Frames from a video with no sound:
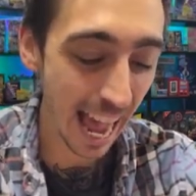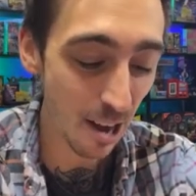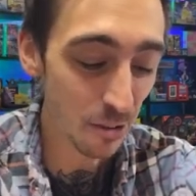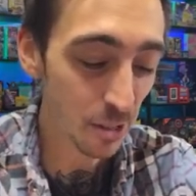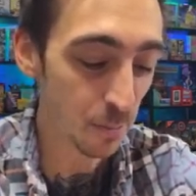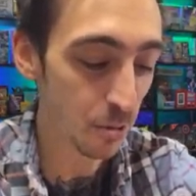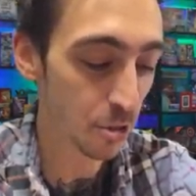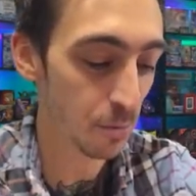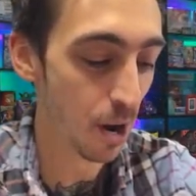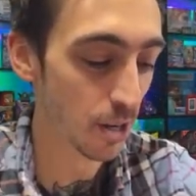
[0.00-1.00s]
how this
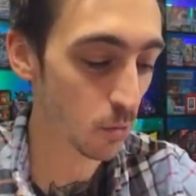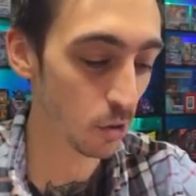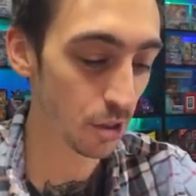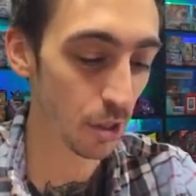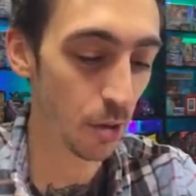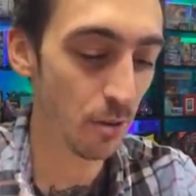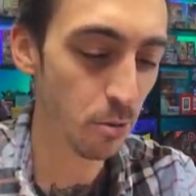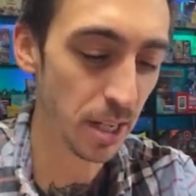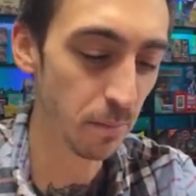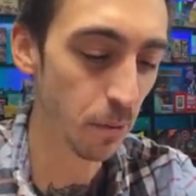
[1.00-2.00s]
booster box will do,
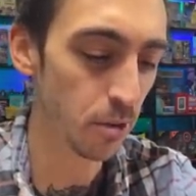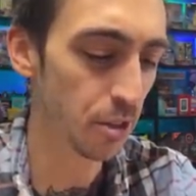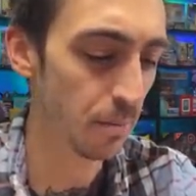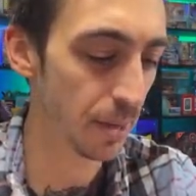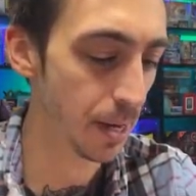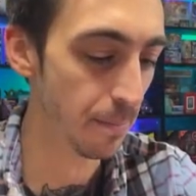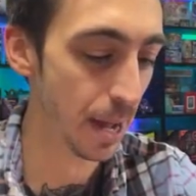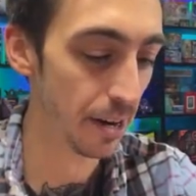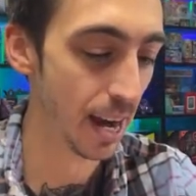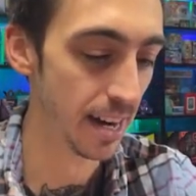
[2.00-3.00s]
if we can pull something
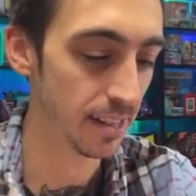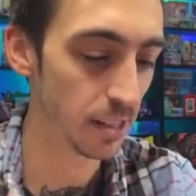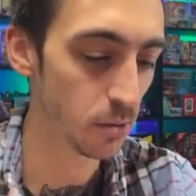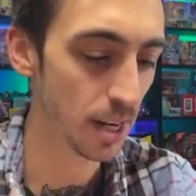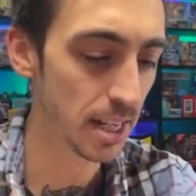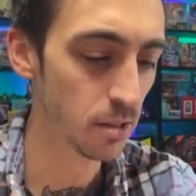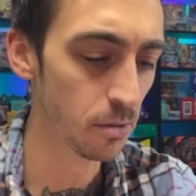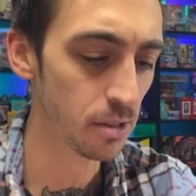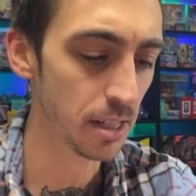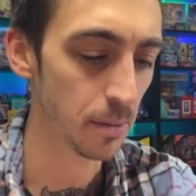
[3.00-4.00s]
better out of this one. I guess
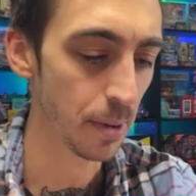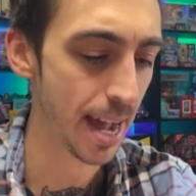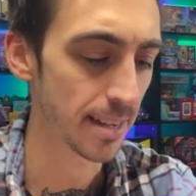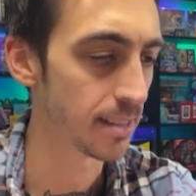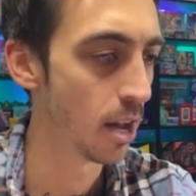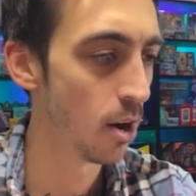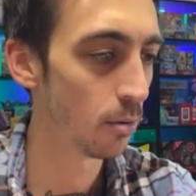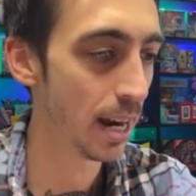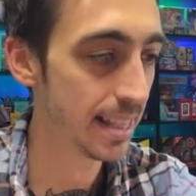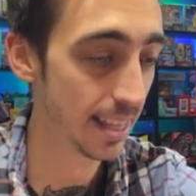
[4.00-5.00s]
we'll set the packs
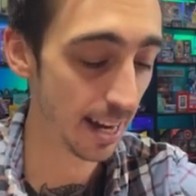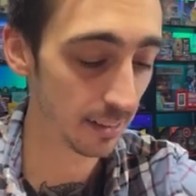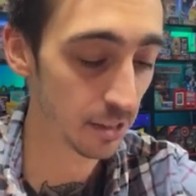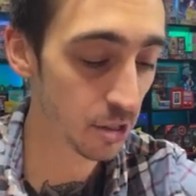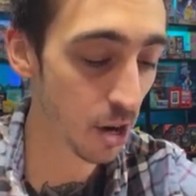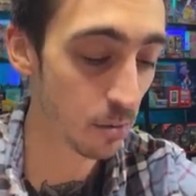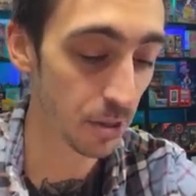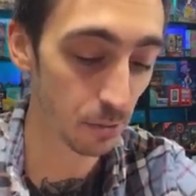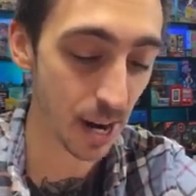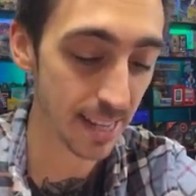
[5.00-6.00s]
right there. Let's start
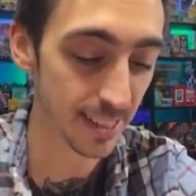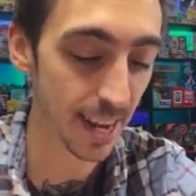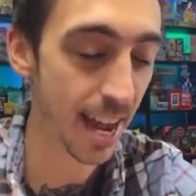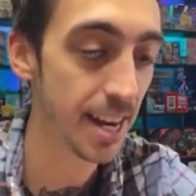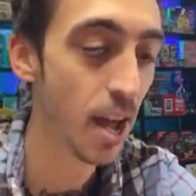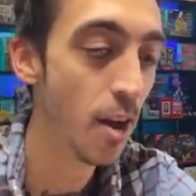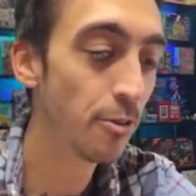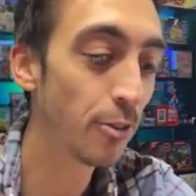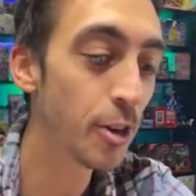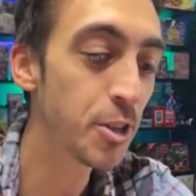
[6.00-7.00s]
with the right side.
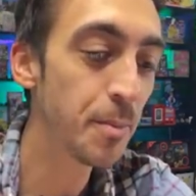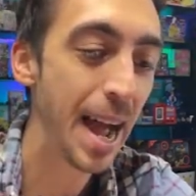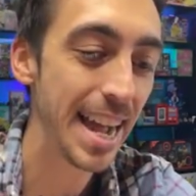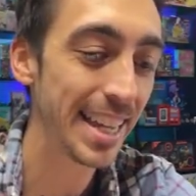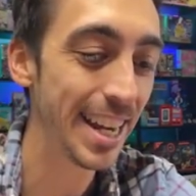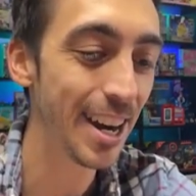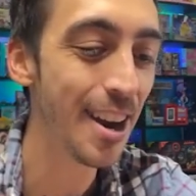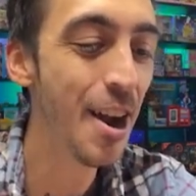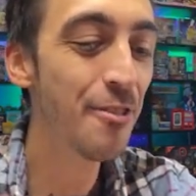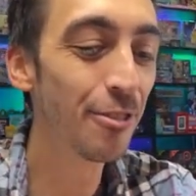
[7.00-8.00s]
First pack
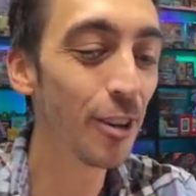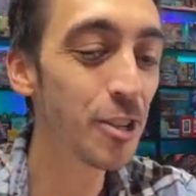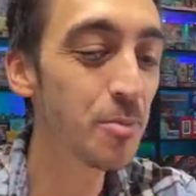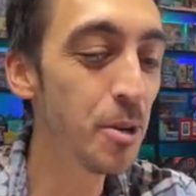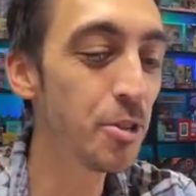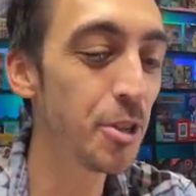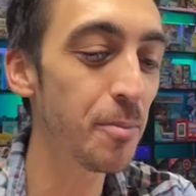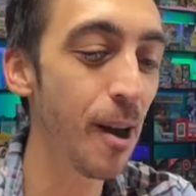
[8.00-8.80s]
here, first booster